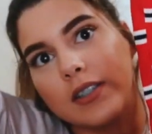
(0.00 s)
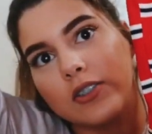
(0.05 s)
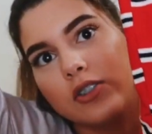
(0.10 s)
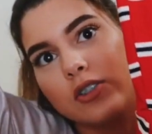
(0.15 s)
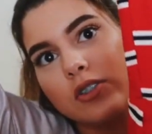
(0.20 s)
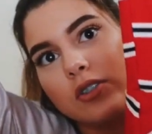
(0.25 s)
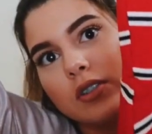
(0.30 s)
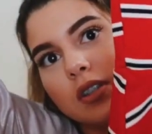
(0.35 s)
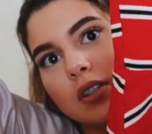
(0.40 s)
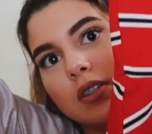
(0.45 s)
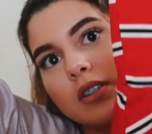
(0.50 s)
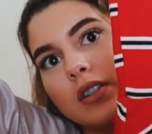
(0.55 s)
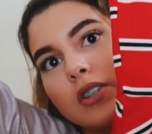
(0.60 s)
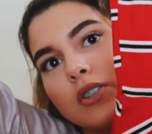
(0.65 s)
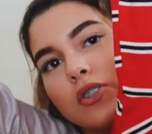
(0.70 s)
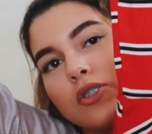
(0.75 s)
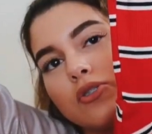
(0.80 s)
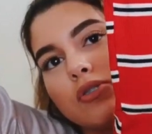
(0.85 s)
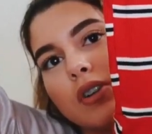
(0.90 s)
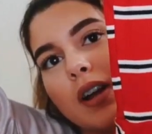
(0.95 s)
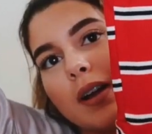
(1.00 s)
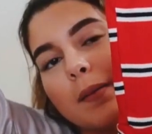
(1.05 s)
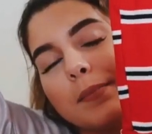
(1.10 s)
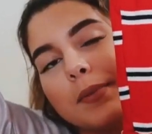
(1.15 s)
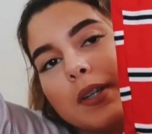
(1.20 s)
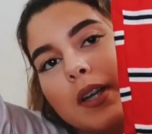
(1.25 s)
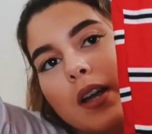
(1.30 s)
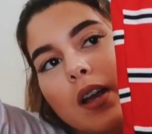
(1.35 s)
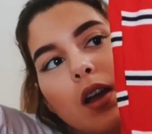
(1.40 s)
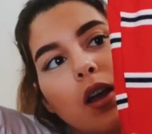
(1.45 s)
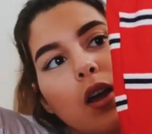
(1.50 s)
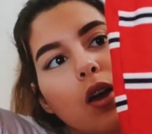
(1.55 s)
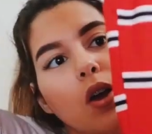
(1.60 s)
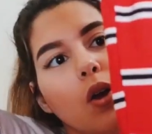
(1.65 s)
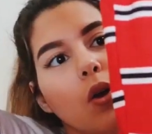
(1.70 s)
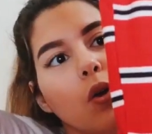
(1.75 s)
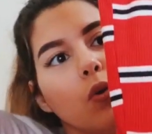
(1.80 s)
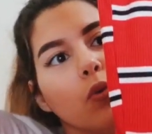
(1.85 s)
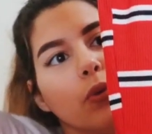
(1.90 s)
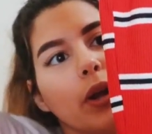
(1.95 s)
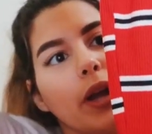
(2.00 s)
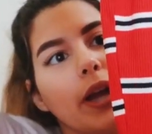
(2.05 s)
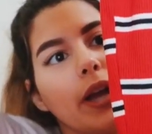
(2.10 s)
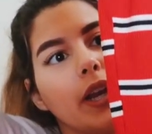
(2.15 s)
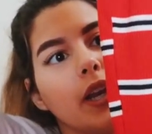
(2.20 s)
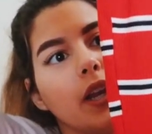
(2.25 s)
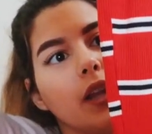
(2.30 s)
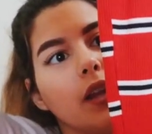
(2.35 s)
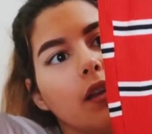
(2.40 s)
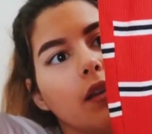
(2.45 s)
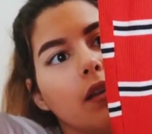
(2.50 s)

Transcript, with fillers: and it's just literally a striped red,